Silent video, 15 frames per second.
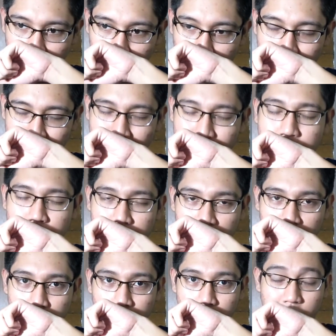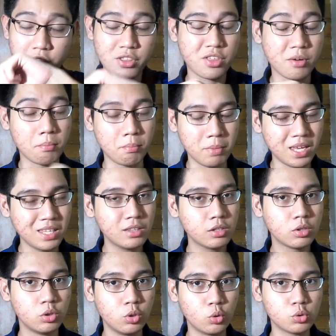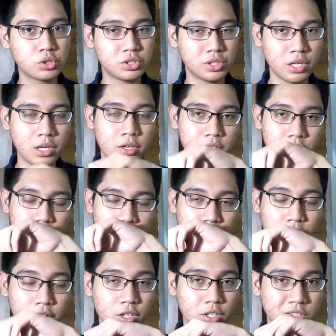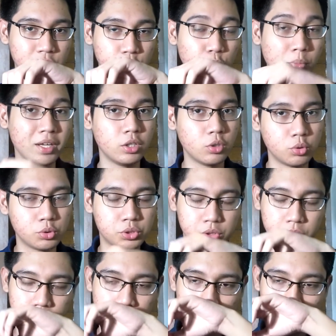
Wood and cinnamon are the main notes here in the fragrance to my nose.